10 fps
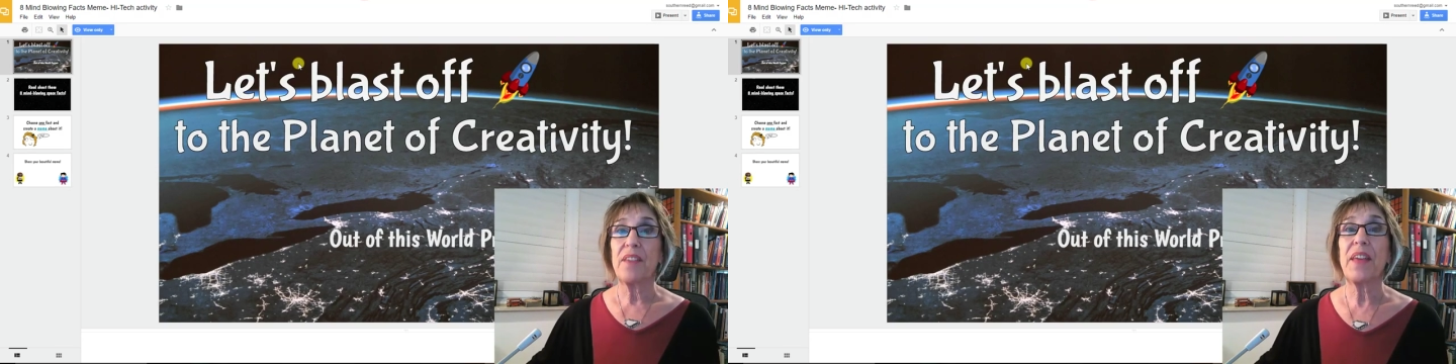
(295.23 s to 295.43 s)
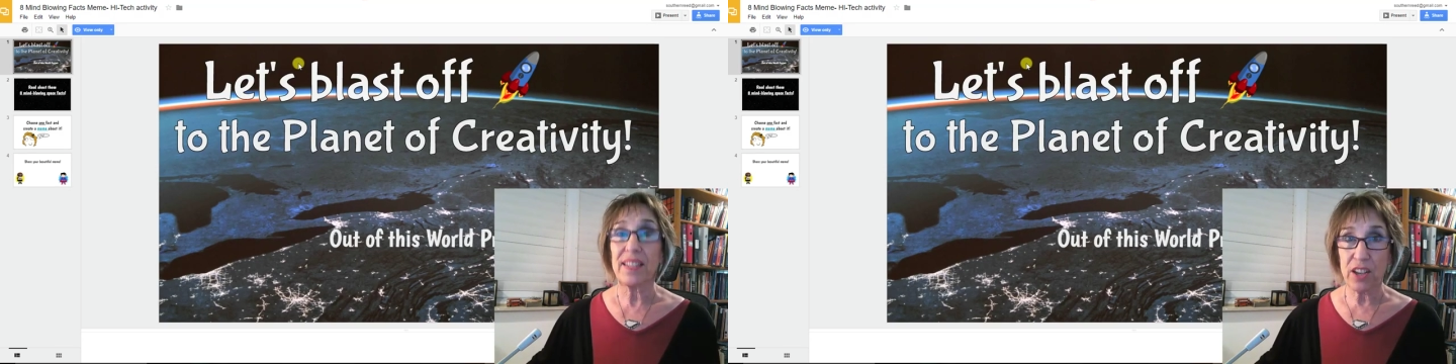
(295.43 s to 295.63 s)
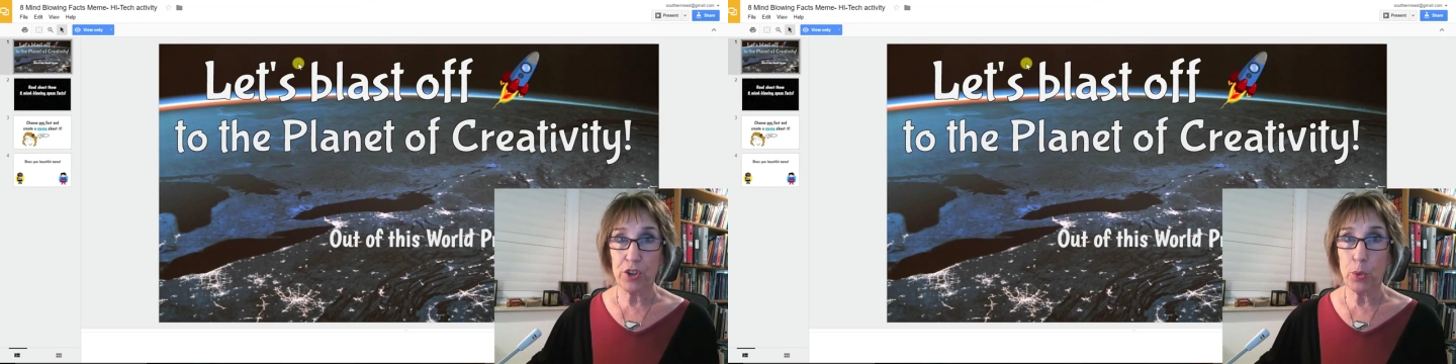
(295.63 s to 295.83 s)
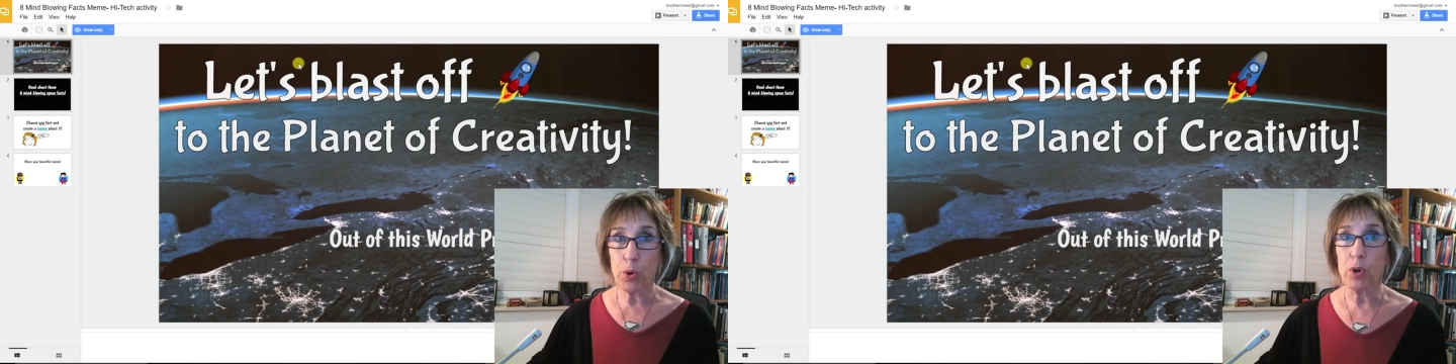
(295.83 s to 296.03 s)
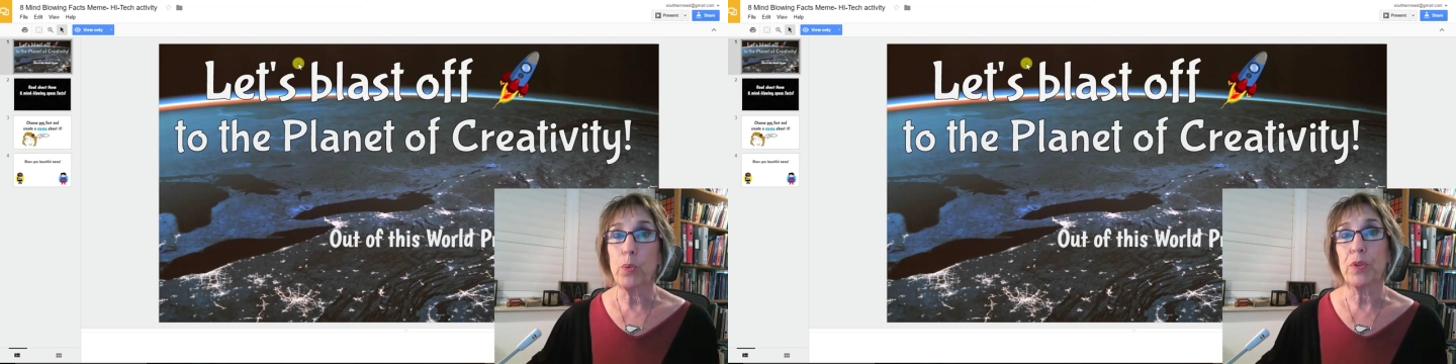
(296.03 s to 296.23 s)
That's how you
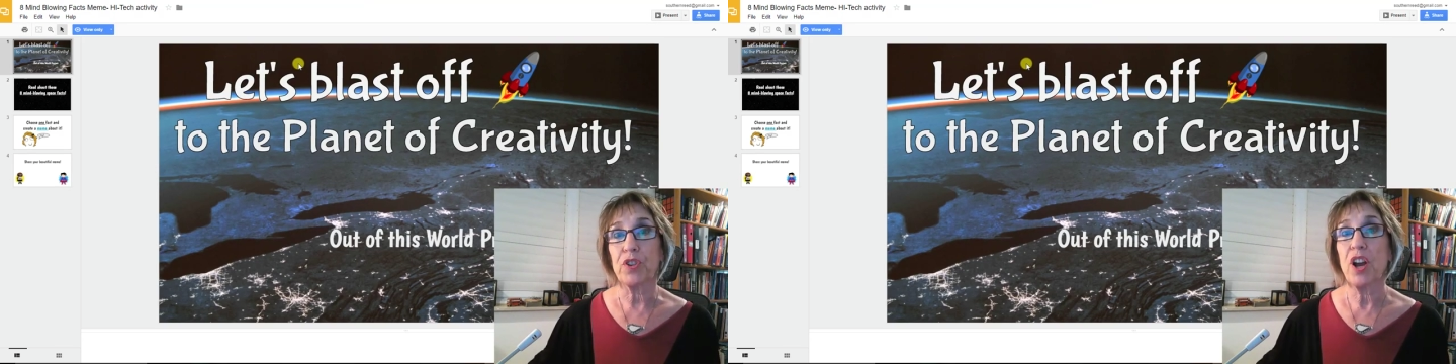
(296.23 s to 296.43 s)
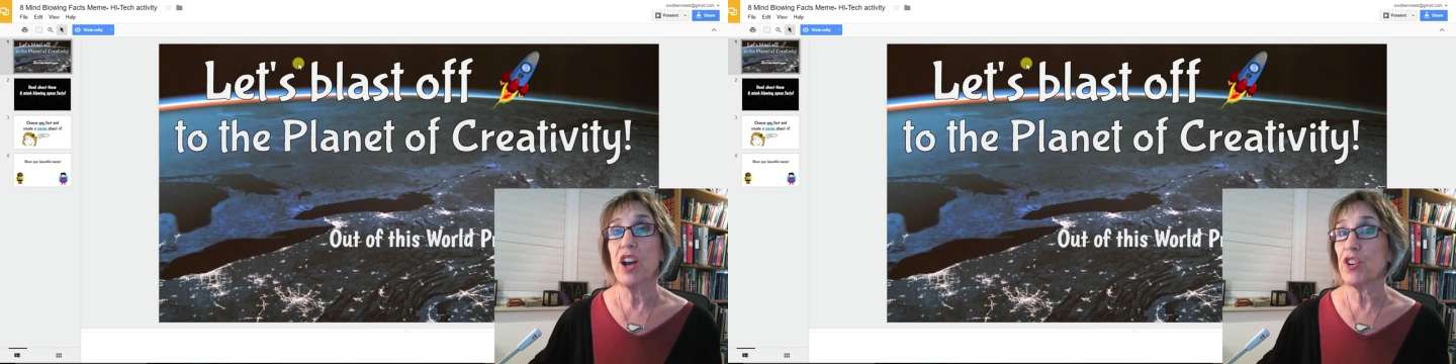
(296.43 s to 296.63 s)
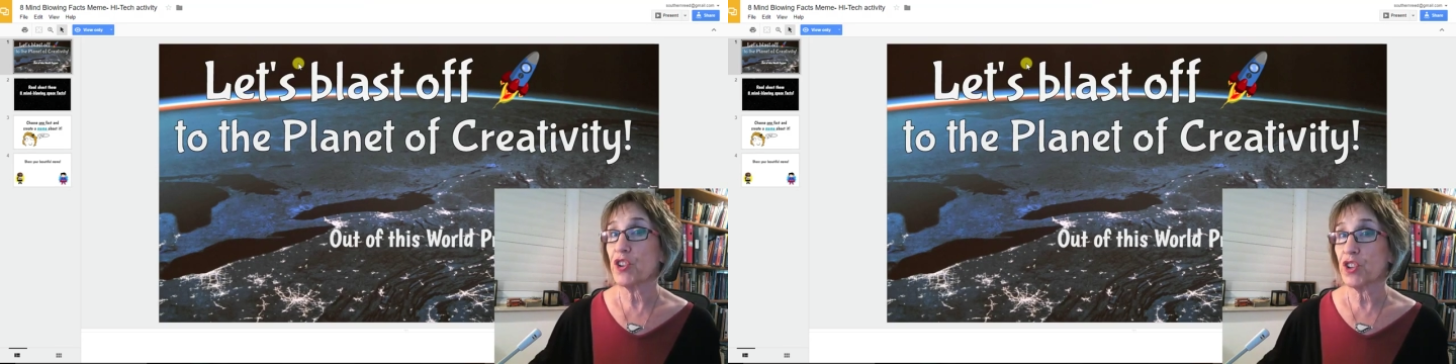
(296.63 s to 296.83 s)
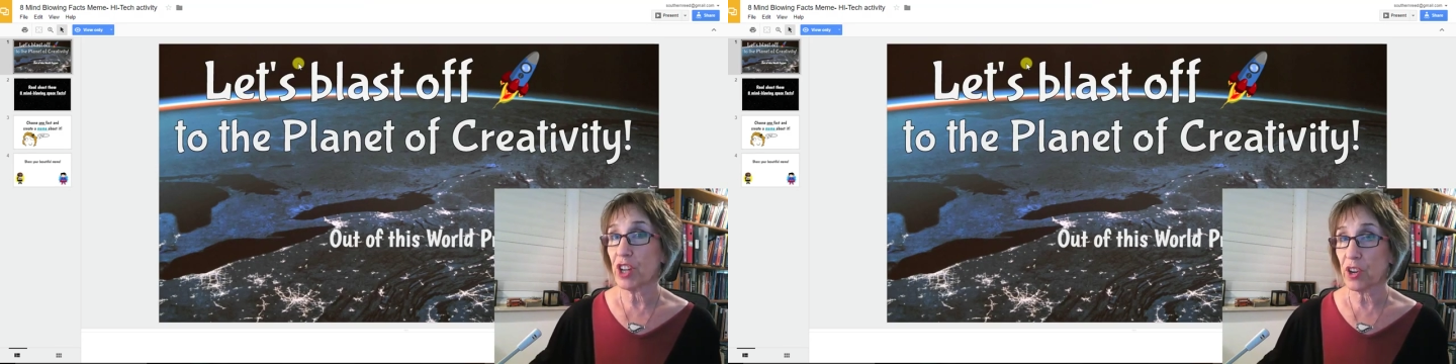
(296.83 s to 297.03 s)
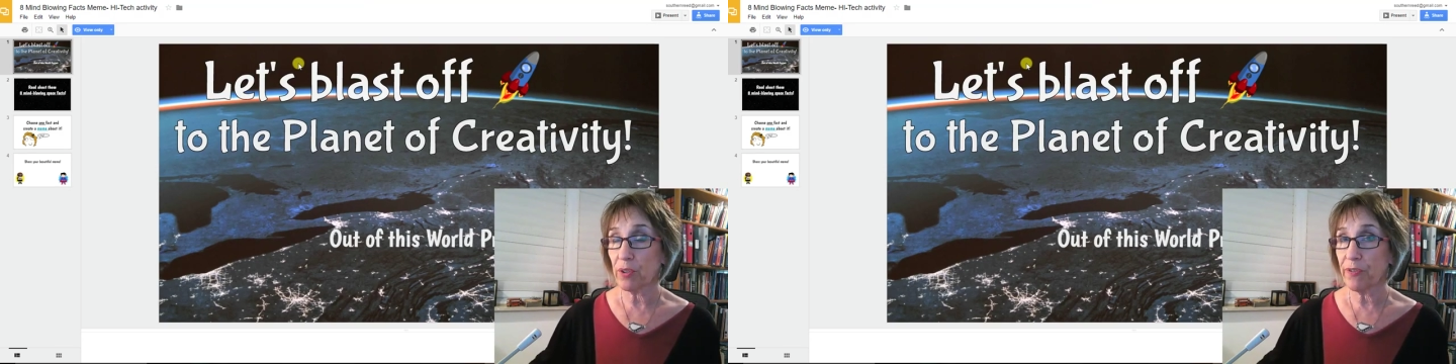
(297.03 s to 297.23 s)
work with
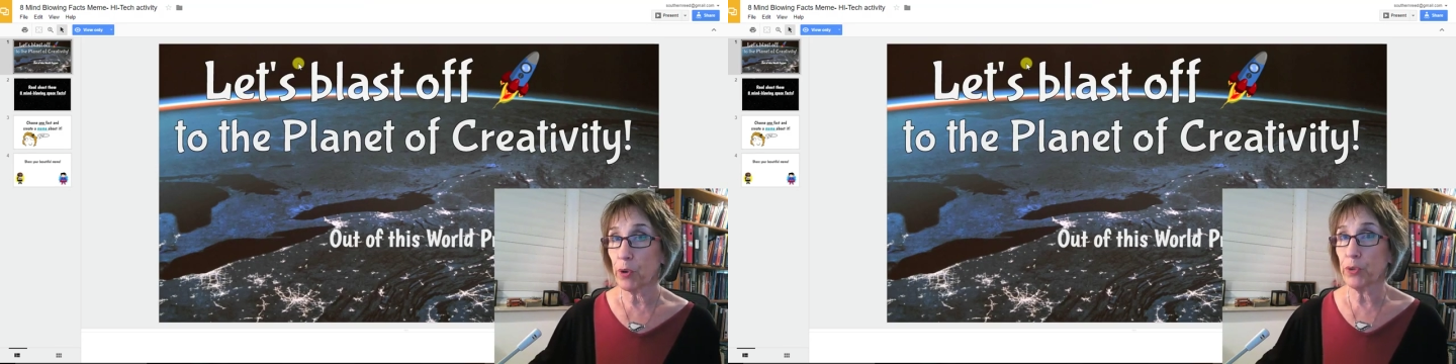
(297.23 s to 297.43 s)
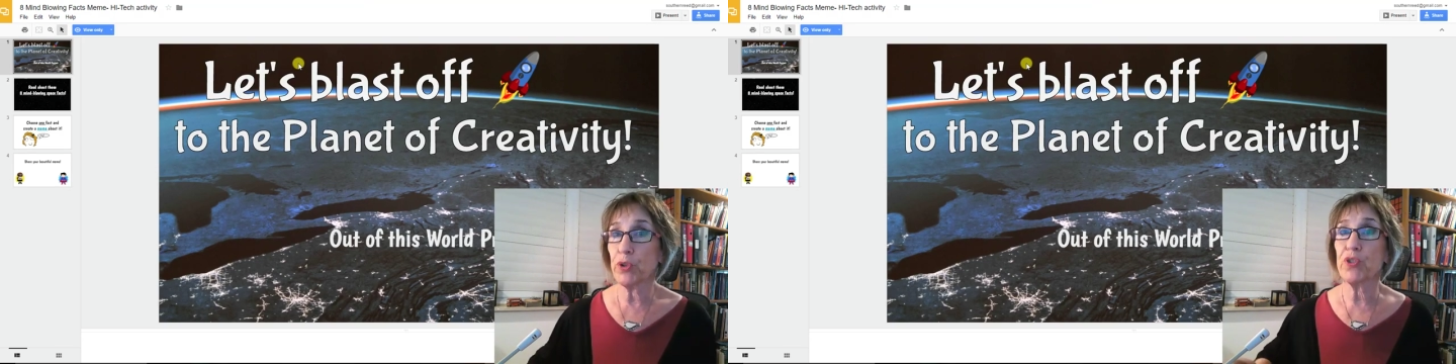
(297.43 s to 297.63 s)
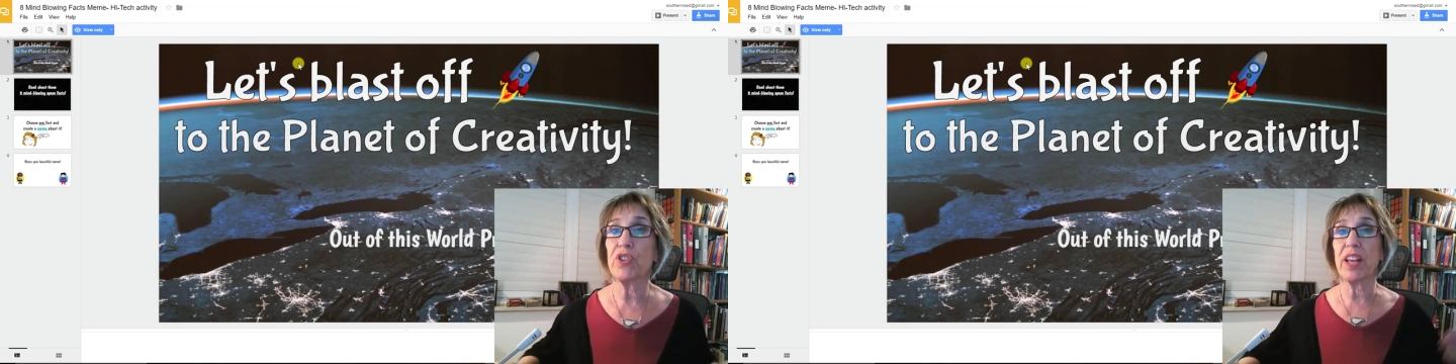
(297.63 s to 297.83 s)
shared folders